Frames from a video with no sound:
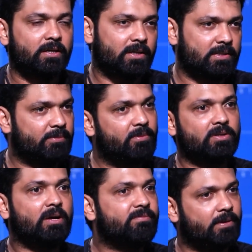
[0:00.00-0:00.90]

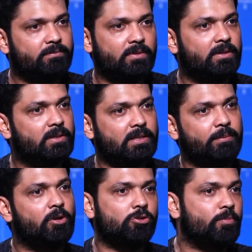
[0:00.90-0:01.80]
someone come from
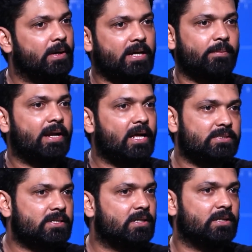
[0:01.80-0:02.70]
Tamil also might come and
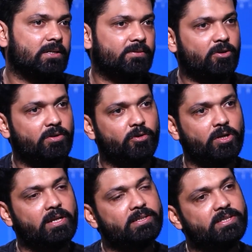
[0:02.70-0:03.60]
ask for
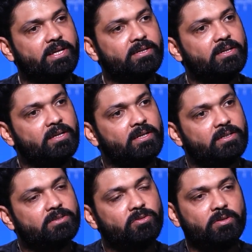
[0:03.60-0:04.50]
a release there.
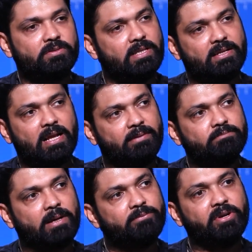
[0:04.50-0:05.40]
So that
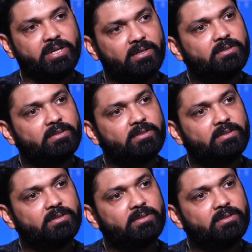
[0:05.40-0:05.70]
I'm waiting.